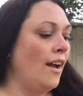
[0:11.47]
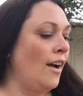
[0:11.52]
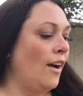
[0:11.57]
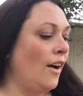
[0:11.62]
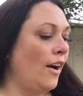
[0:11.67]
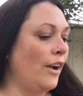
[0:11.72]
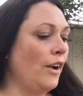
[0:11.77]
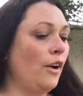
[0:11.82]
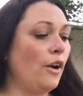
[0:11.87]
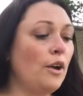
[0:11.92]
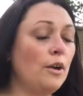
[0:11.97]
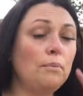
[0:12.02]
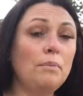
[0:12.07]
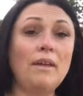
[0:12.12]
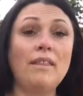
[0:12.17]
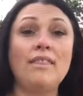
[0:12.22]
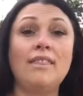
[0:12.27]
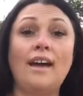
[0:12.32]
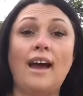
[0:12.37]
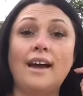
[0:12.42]
I hope
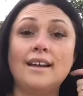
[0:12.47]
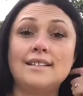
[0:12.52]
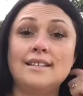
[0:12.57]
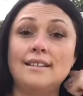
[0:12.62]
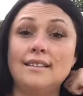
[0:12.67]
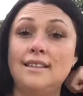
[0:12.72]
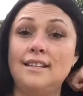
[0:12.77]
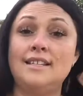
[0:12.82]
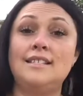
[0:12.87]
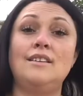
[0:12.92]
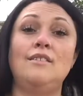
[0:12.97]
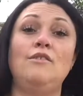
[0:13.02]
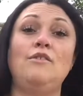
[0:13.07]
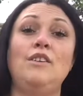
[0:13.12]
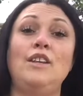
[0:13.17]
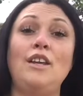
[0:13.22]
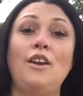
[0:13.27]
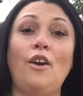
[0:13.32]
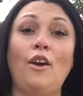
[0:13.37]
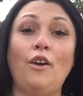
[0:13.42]
that this
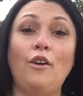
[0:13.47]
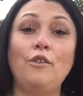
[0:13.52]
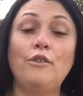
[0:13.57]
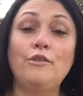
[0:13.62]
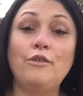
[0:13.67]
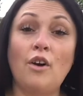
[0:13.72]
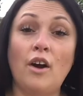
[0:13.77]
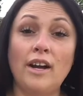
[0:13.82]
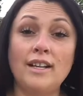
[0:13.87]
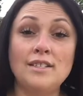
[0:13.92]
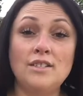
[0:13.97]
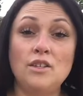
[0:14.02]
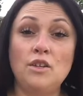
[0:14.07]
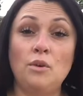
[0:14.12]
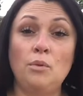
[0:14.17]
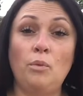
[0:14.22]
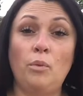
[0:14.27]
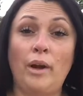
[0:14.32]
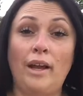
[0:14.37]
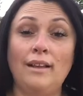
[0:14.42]
video finds
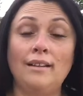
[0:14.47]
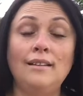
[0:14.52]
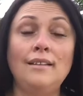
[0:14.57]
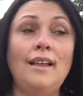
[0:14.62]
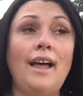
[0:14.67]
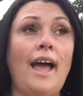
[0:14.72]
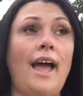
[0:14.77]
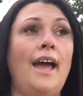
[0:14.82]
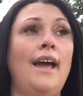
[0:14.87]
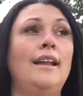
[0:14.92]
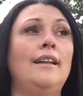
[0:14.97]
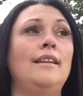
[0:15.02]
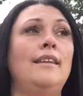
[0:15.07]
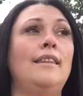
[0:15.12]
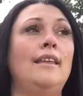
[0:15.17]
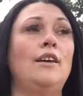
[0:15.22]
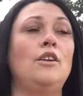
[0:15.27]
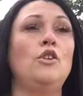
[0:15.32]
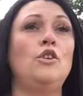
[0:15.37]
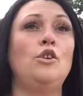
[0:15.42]
you well and
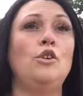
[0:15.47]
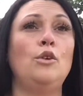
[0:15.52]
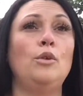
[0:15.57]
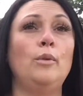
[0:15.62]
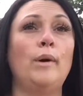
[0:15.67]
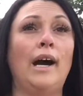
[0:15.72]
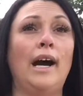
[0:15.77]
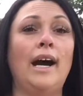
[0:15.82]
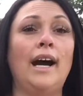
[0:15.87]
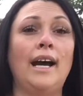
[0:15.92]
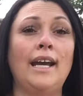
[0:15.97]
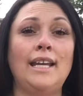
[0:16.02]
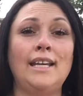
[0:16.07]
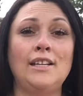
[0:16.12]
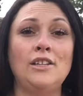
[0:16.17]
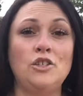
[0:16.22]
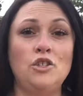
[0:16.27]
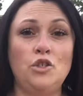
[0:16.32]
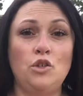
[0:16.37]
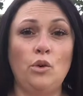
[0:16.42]
that you are
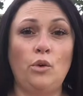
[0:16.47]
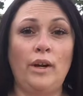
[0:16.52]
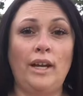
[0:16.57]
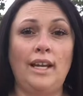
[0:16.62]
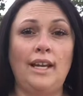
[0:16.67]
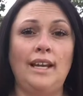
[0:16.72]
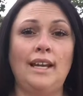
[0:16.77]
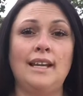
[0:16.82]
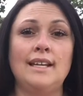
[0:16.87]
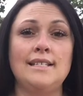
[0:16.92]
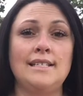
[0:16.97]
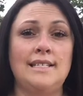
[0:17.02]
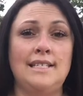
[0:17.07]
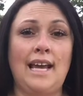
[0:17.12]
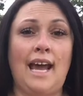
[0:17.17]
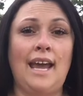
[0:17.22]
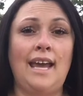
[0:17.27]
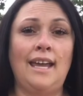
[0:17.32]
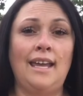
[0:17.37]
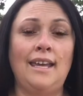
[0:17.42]
enjoying
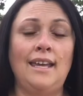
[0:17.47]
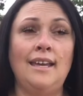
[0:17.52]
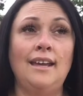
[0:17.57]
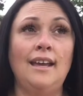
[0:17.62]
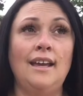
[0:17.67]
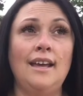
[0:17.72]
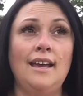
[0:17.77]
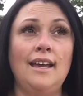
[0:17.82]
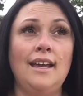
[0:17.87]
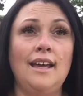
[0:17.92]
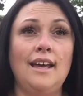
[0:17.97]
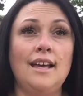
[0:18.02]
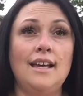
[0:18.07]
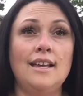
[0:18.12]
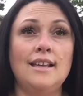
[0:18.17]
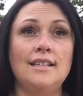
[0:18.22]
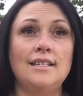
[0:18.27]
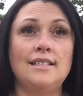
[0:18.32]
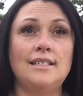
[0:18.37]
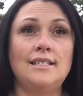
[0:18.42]
day
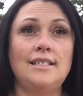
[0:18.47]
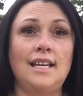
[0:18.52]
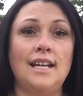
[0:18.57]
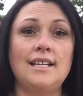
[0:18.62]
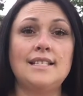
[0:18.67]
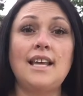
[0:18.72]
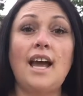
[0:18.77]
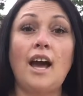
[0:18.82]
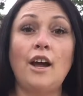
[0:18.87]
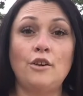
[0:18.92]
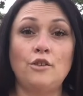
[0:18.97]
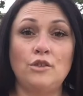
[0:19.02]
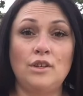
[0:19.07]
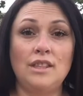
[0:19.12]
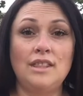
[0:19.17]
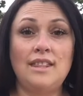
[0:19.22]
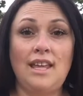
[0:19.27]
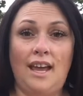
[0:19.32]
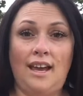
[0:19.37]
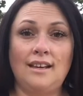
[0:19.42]

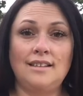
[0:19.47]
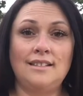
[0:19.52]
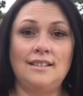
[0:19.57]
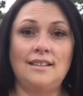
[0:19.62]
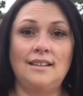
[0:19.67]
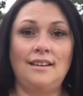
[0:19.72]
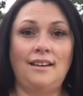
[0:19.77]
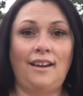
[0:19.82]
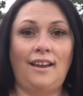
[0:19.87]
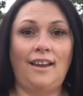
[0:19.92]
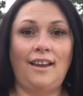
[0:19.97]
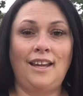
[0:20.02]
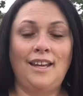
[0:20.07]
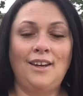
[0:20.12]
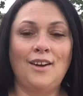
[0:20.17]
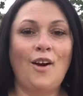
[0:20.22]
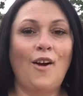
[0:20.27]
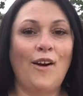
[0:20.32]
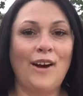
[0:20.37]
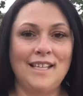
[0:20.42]
600,000
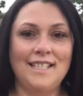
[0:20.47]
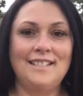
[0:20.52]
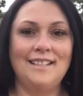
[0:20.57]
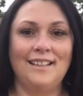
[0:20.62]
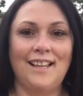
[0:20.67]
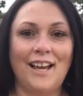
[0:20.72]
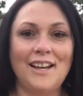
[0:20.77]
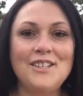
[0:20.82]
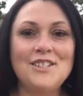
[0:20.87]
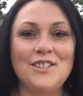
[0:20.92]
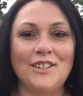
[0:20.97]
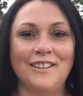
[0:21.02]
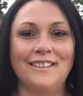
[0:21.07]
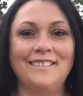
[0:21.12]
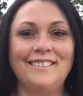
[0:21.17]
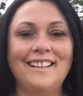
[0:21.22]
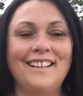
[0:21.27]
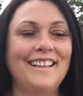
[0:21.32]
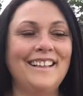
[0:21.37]
in isolation.